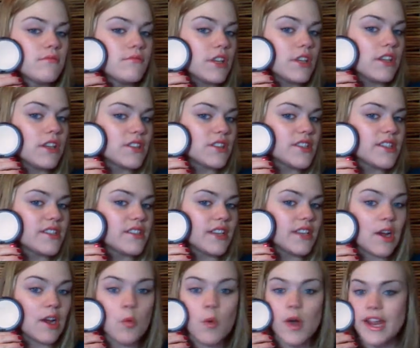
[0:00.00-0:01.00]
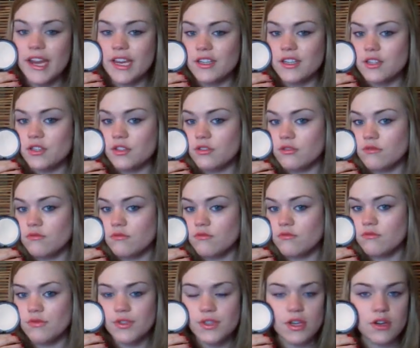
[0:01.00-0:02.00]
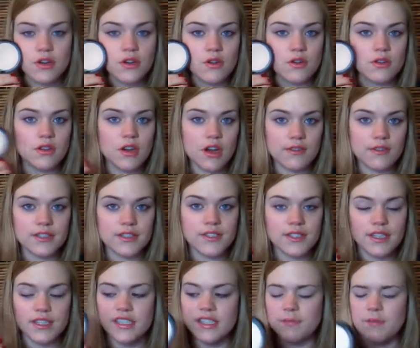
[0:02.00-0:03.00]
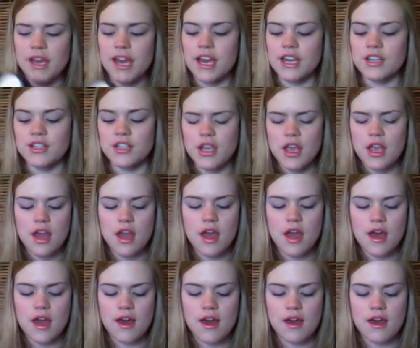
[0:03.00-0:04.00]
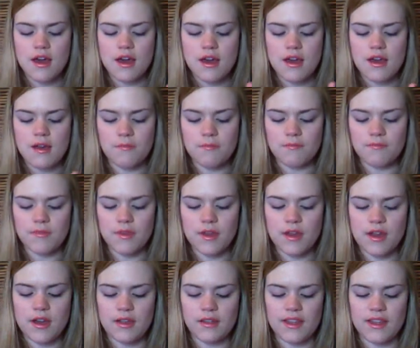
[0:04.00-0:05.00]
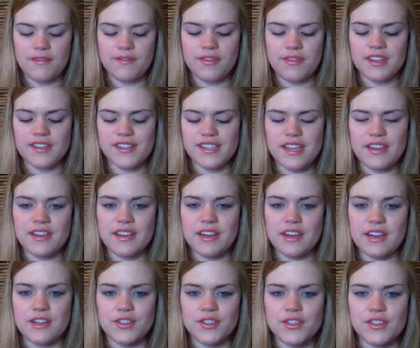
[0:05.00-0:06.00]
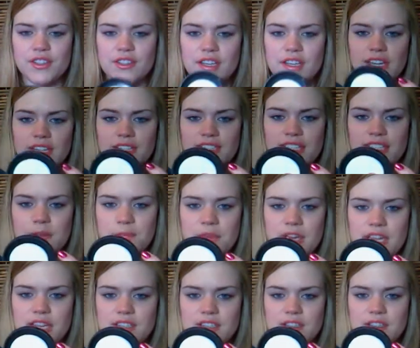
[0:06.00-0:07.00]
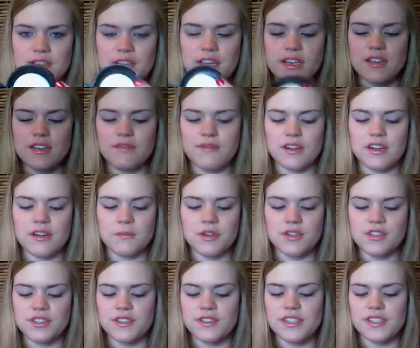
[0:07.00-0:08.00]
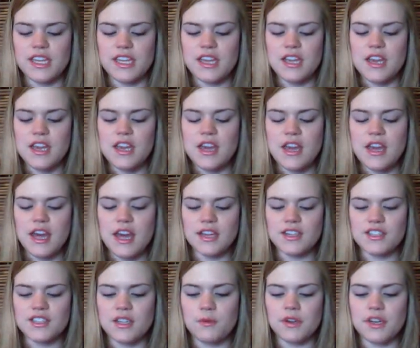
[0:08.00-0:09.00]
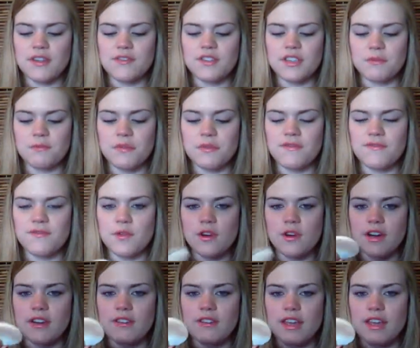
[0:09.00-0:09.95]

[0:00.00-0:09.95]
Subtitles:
It looks like white, so obviously it's a match. I left this in here just in case I might need it for an emergency. Actually, what I've done before,